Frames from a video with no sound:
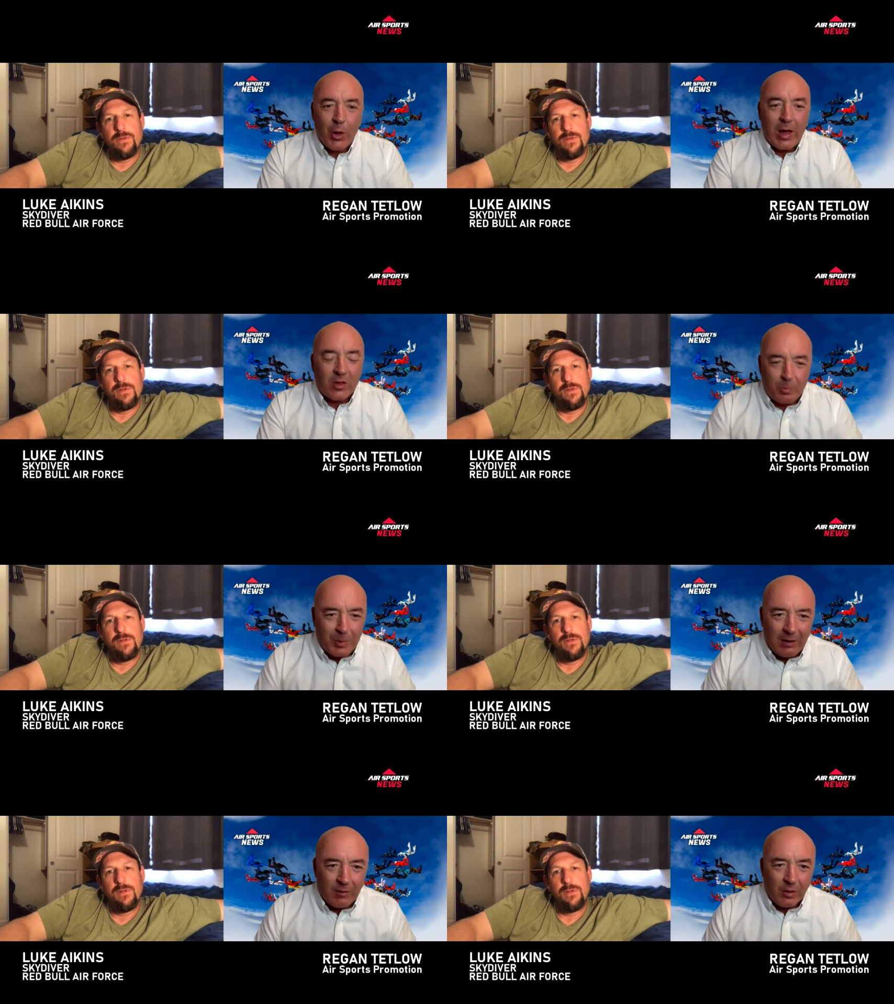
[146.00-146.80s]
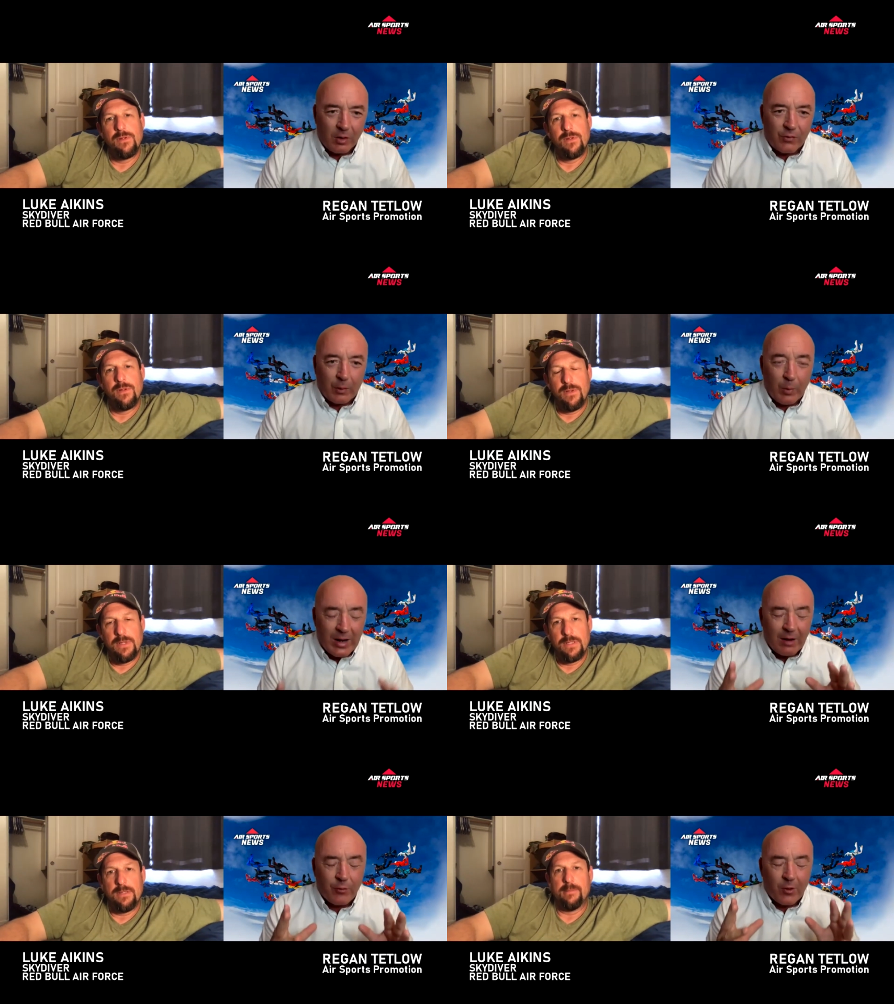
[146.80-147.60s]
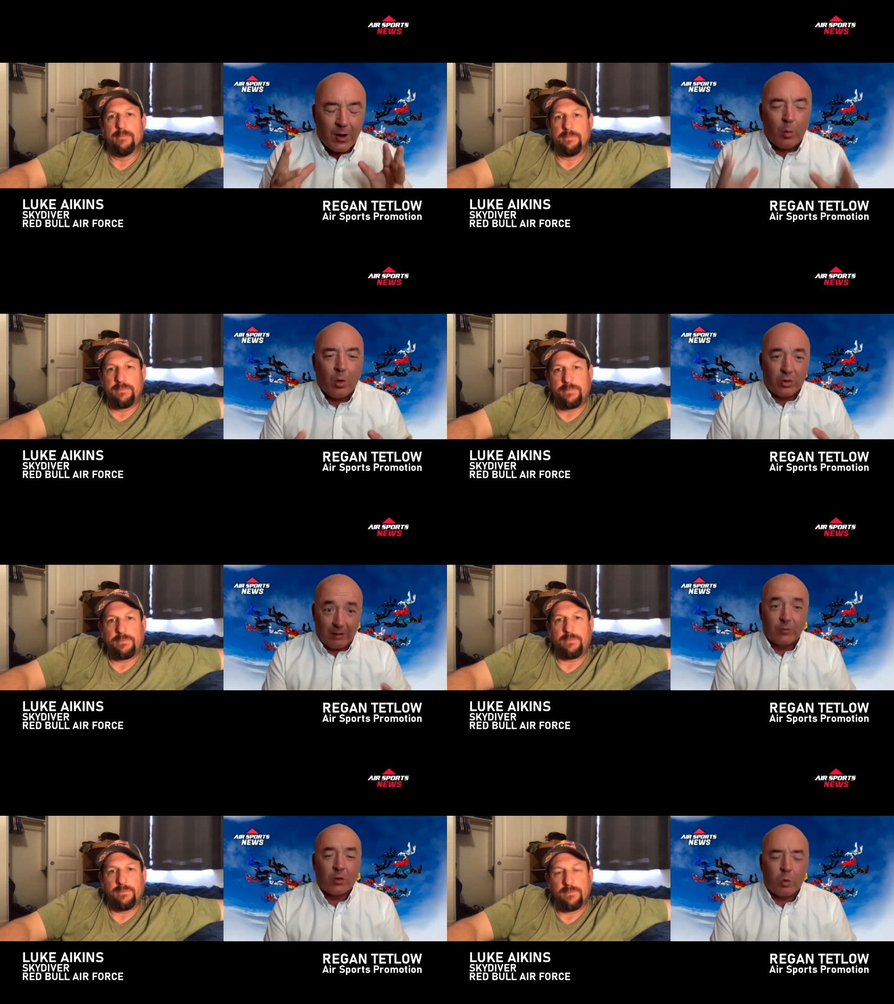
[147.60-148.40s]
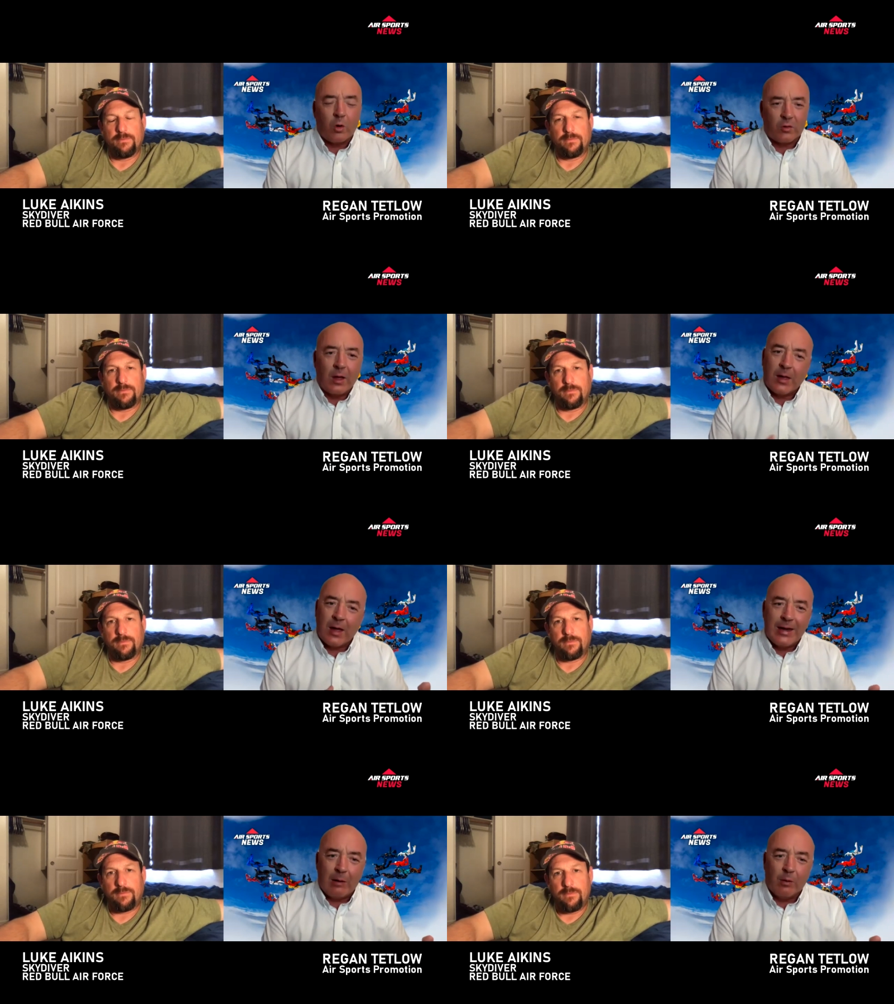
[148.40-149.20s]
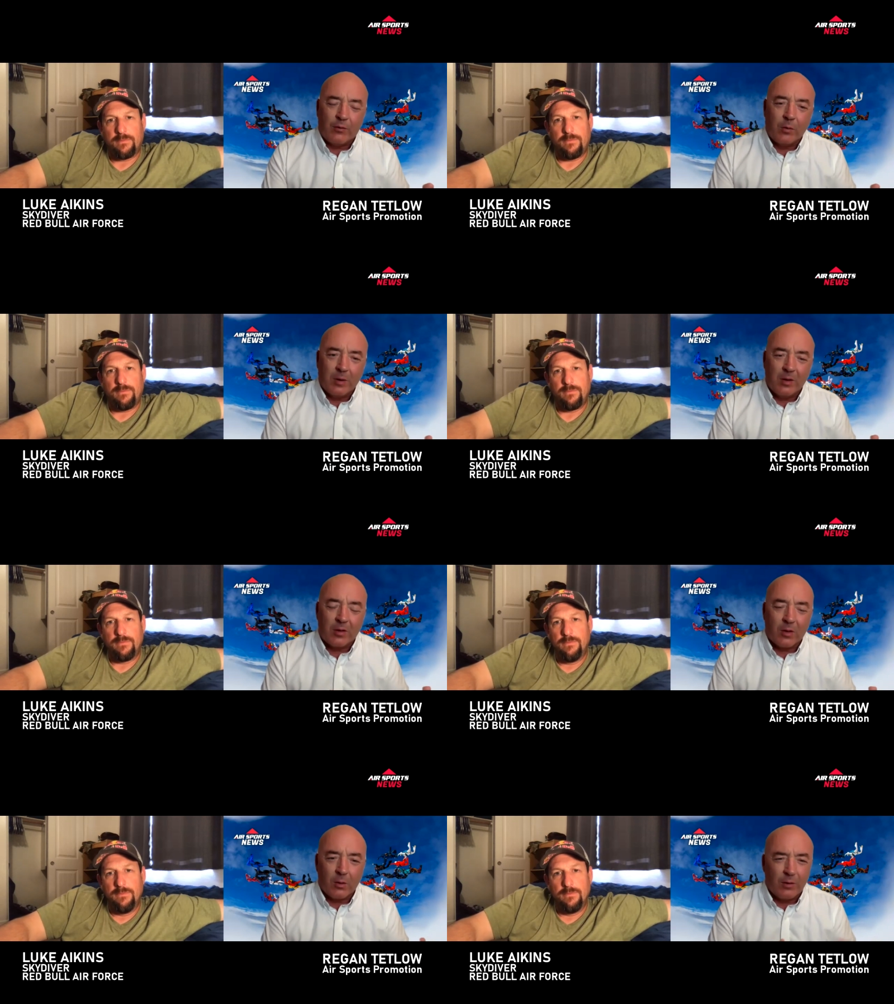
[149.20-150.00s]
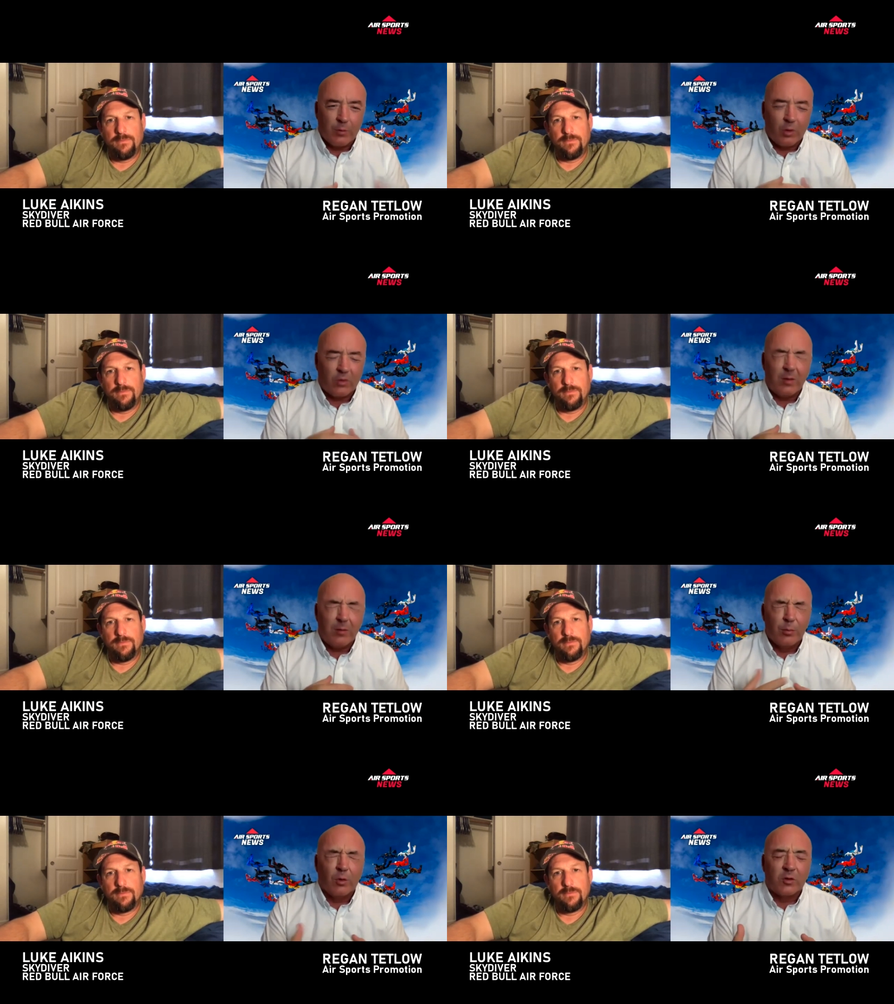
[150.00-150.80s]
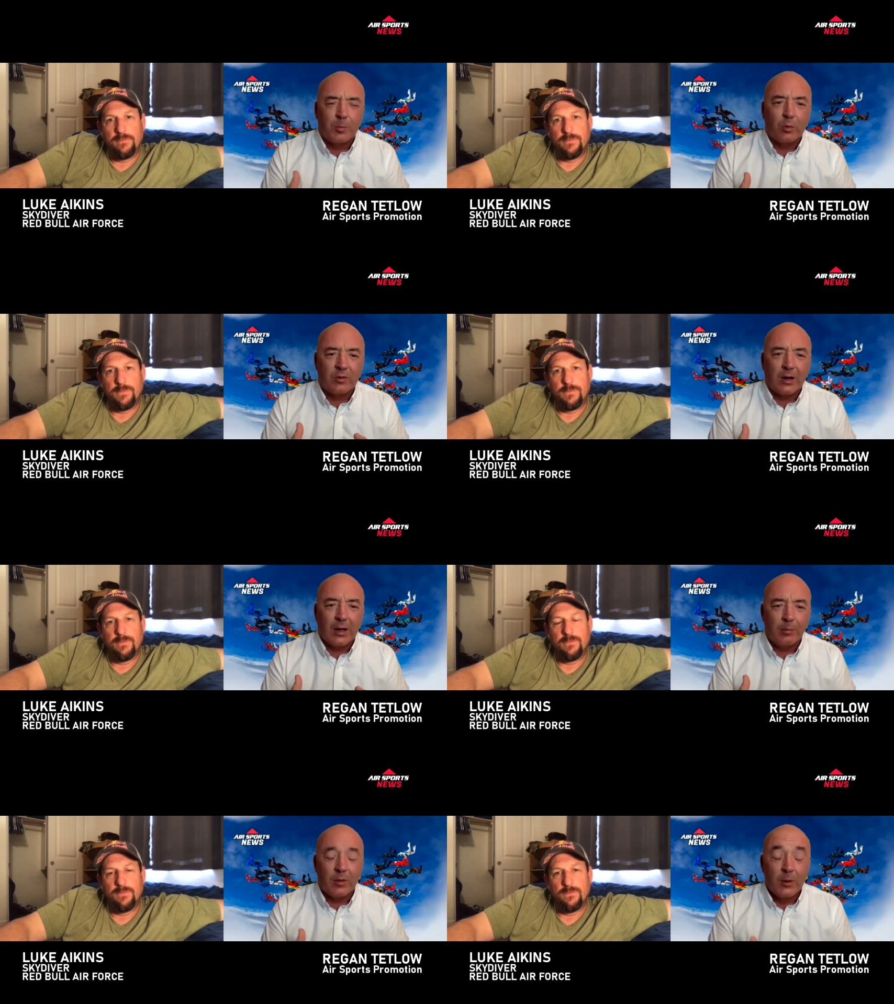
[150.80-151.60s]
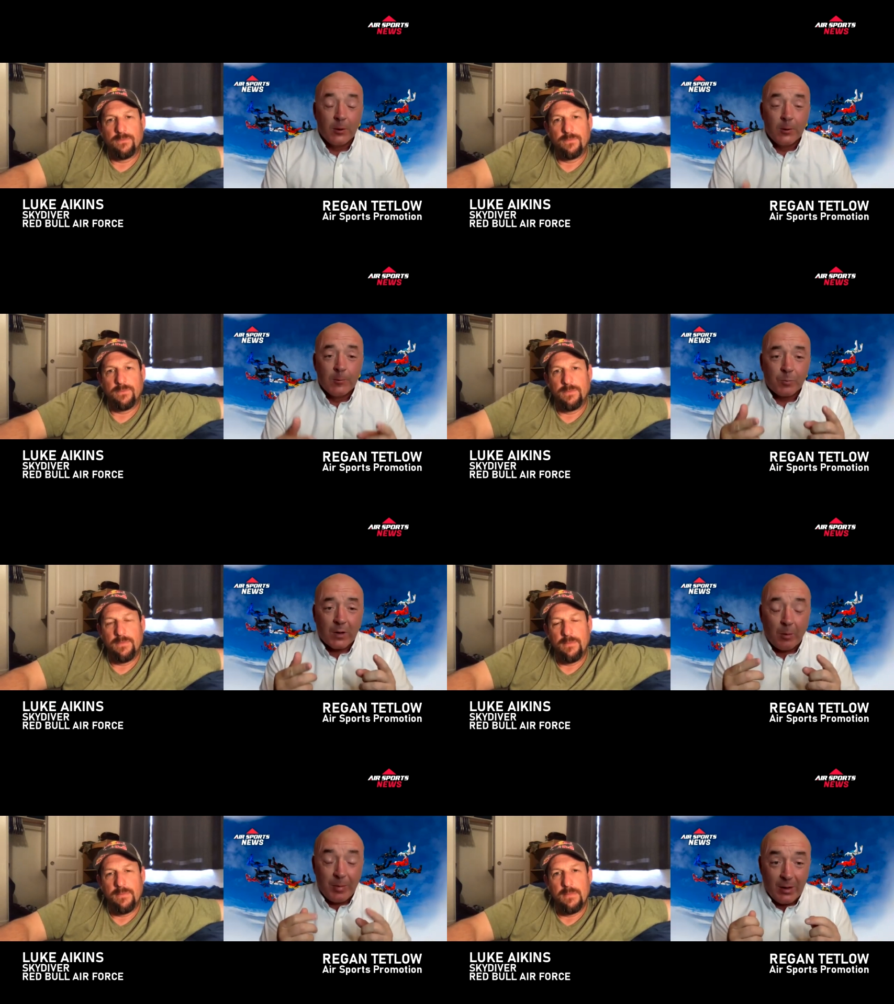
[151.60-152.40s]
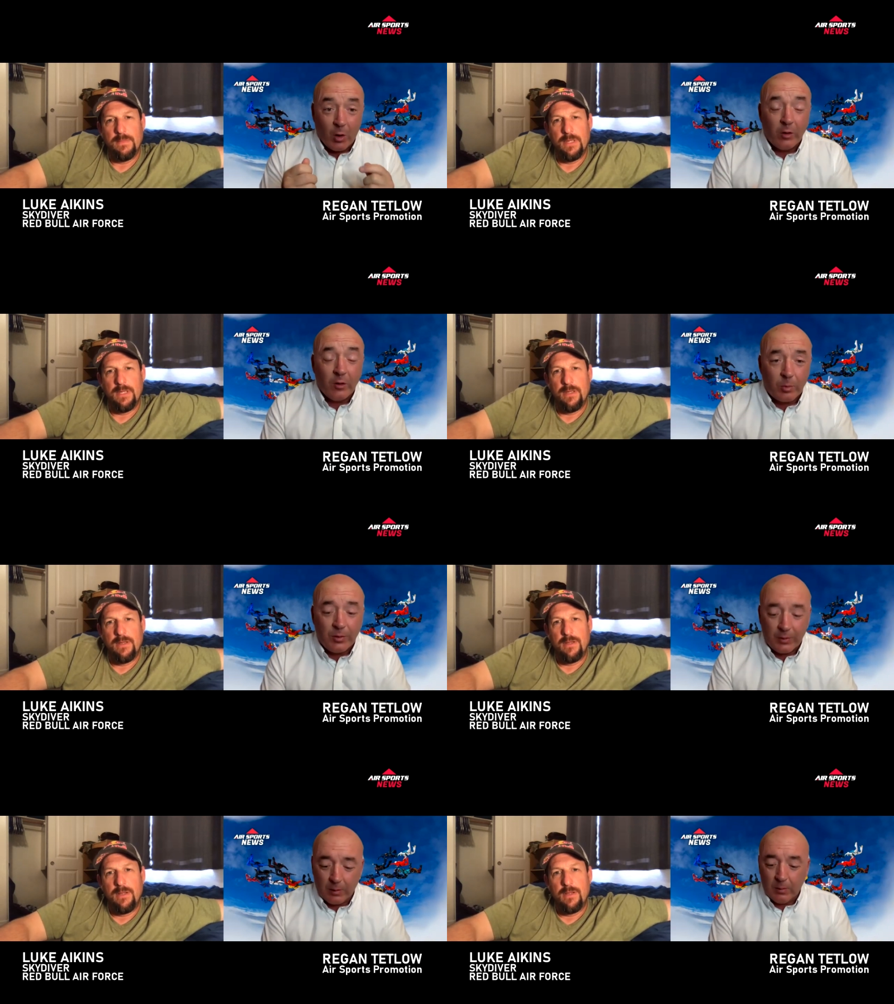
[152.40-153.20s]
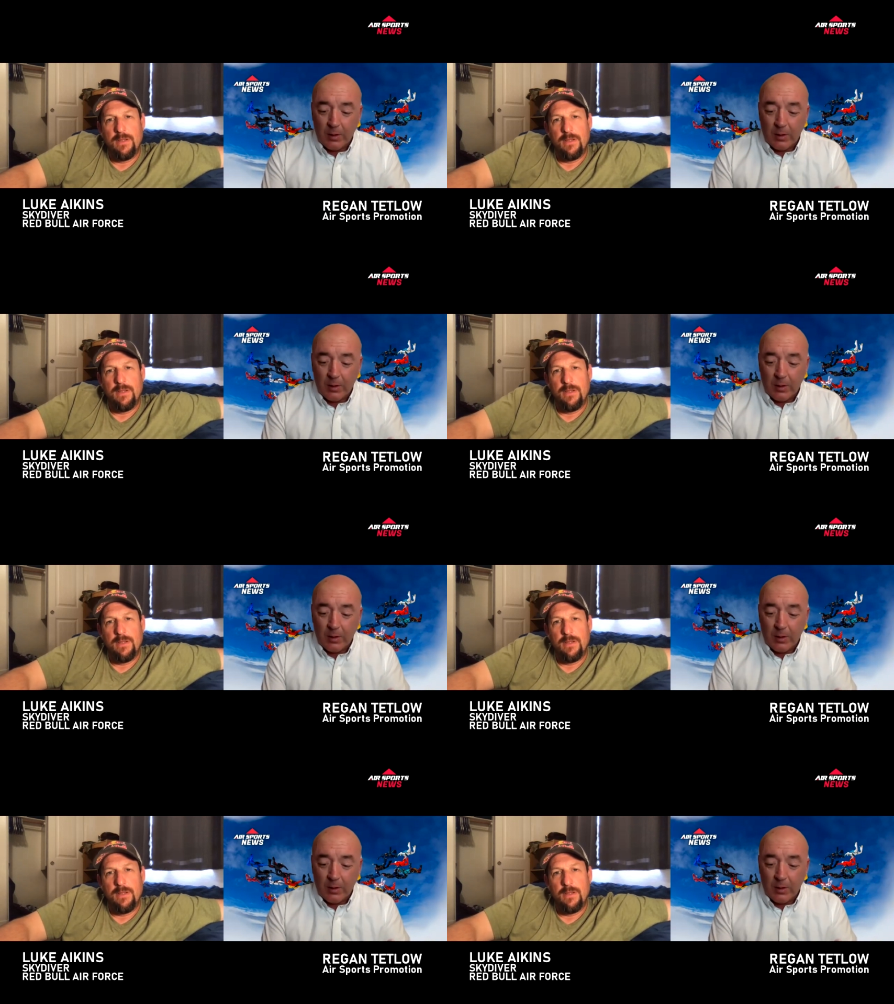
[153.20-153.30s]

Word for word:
Speaker 1: experience. Whenever I watch it, I've just watched it again now a few minutes ago, and I've watched it multiple times. I'll be honest with you,